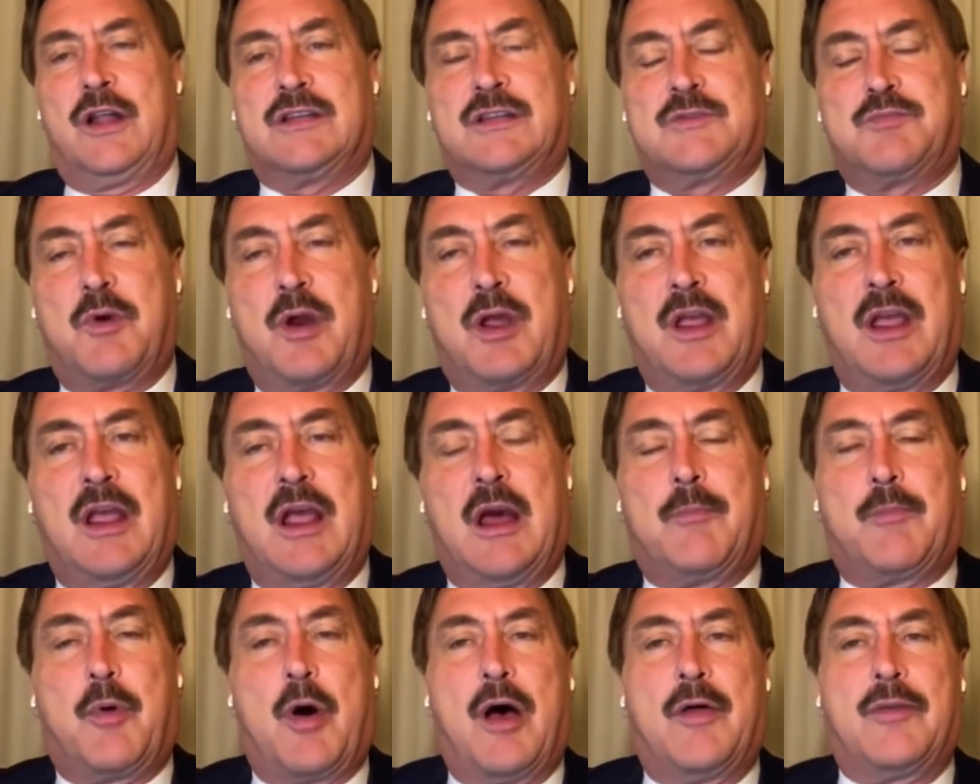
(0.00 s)
It's bringing
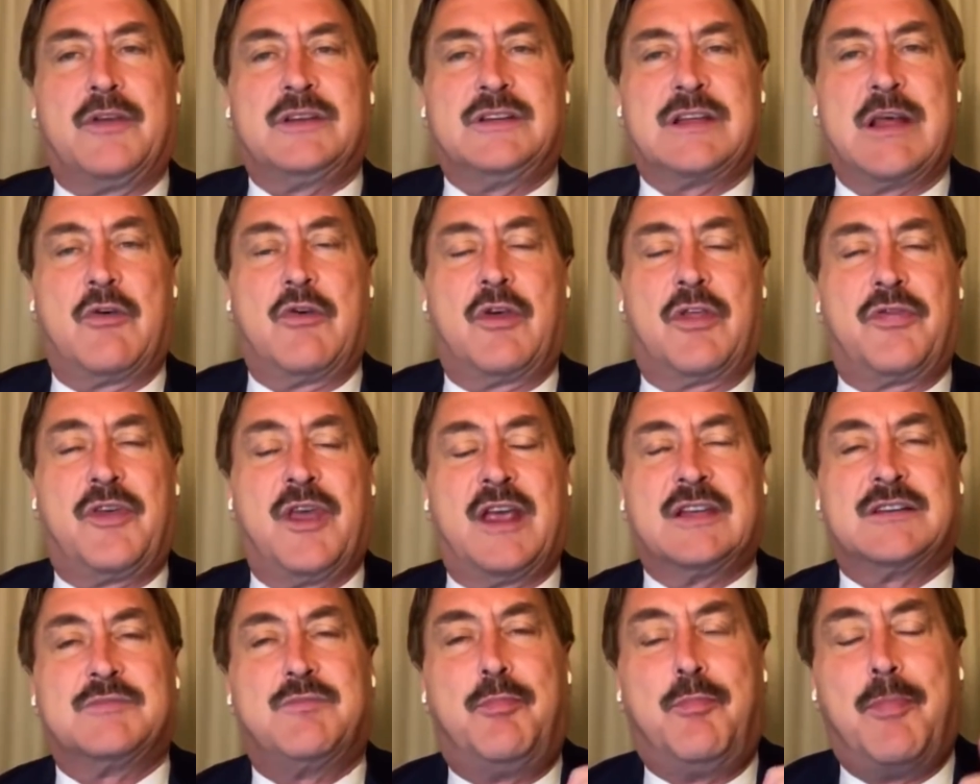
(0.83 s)
up all these other
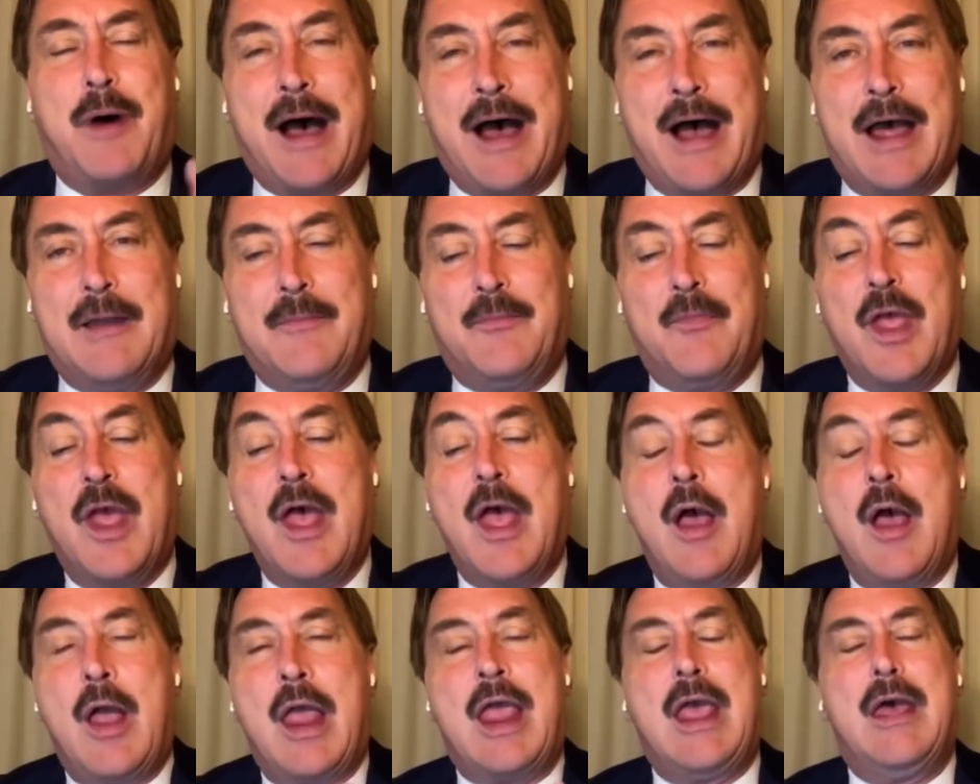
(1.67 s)
things. But
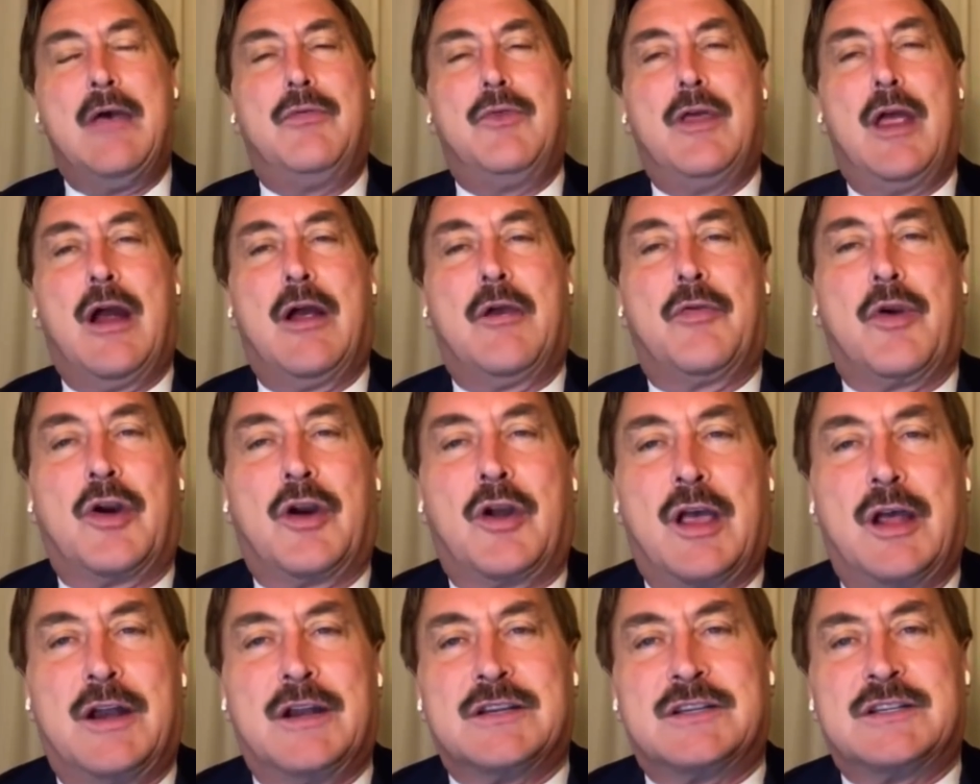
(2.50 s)
in there,
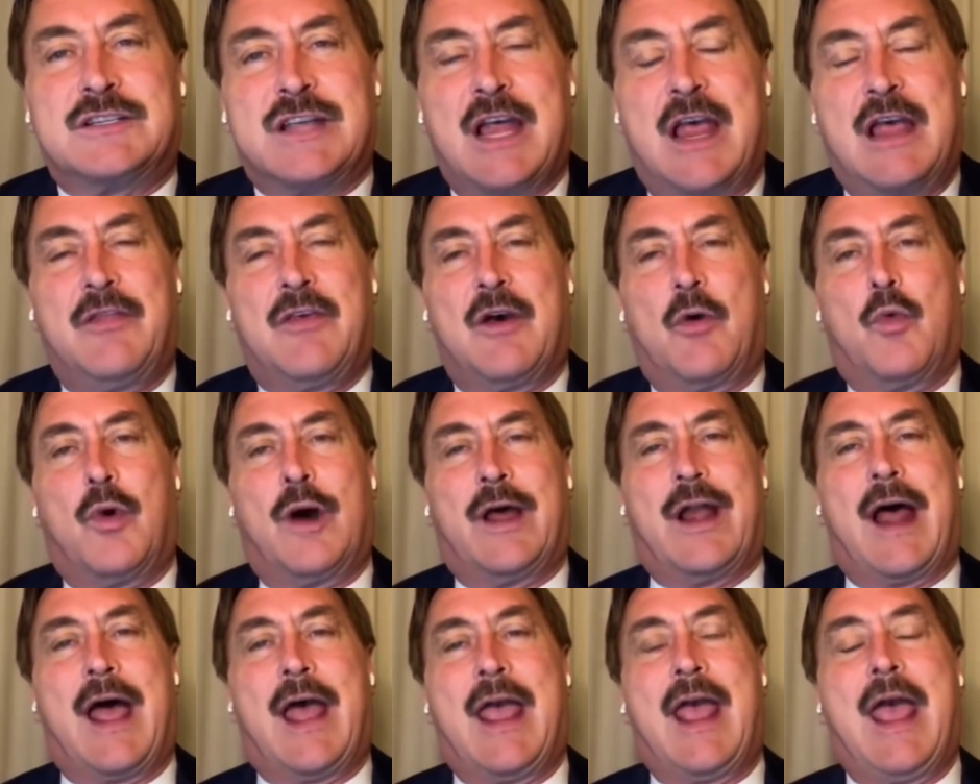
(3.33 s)
they're going to say that
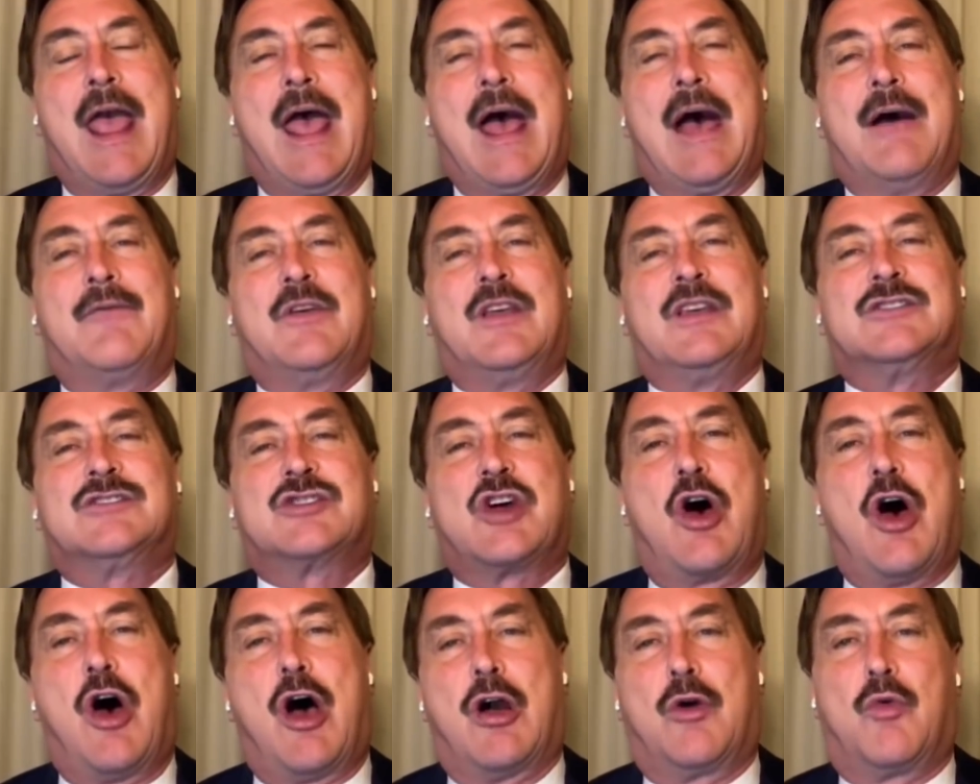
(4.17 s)
what I have is
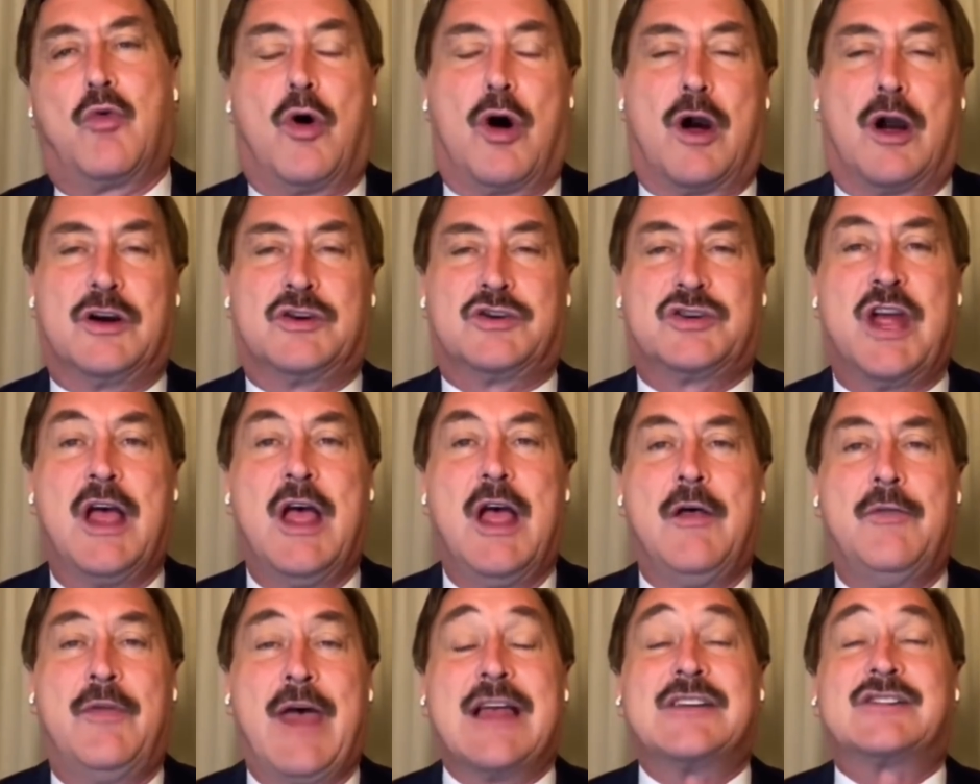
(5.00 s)
hogwash.
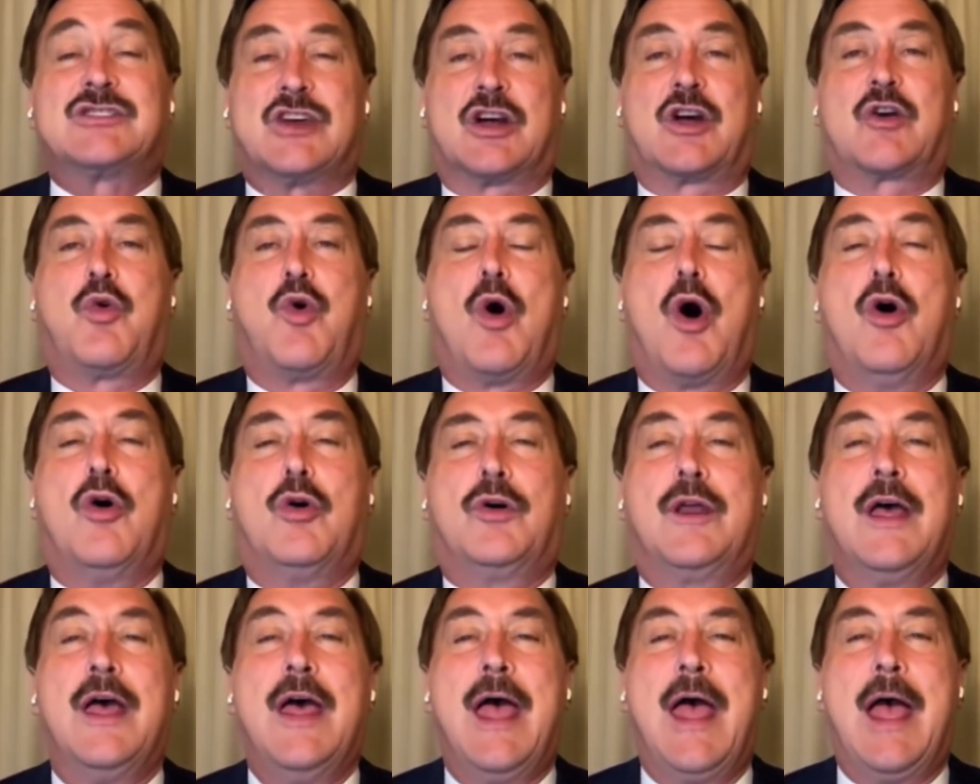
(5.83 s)
That's a
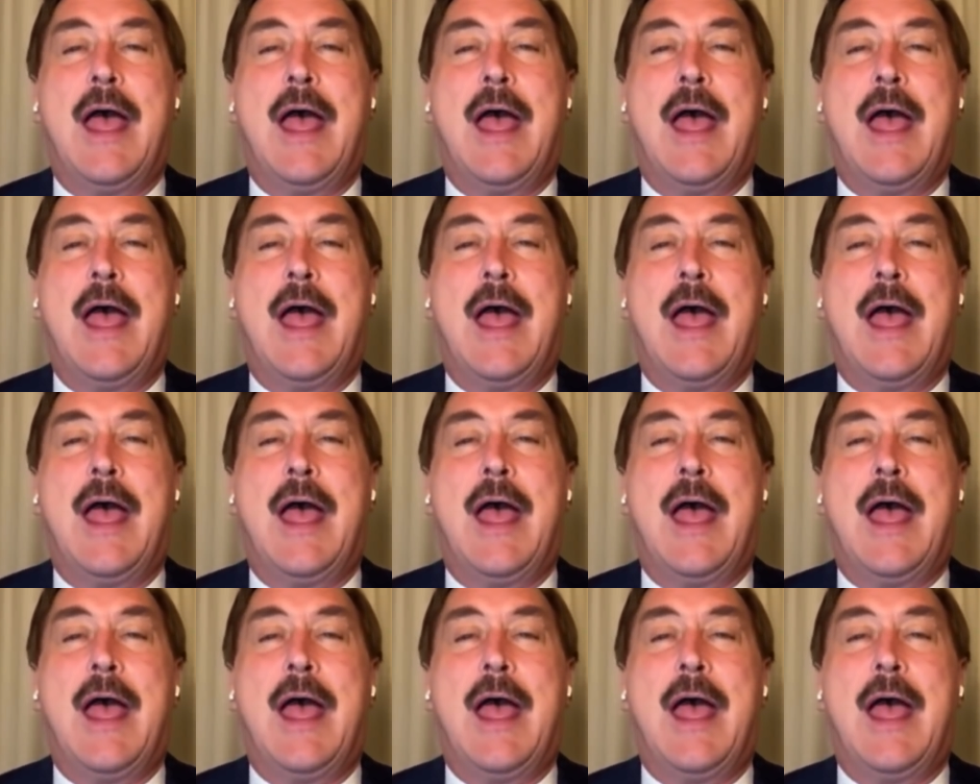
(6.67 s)
quote.